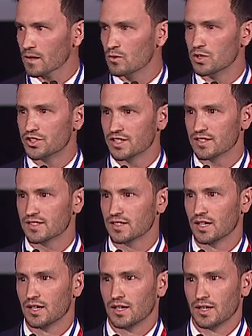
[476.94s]
which is
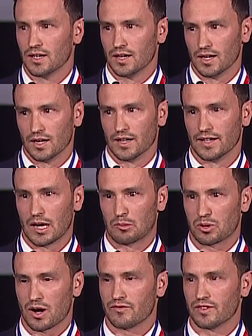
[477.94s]
a
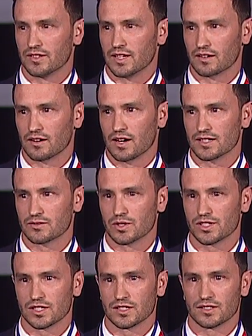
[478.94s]
nonprofit that grants
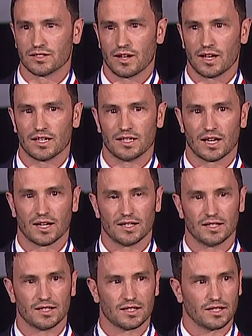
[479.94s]
wishes to 80,
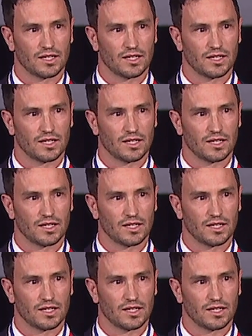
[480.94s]
90, and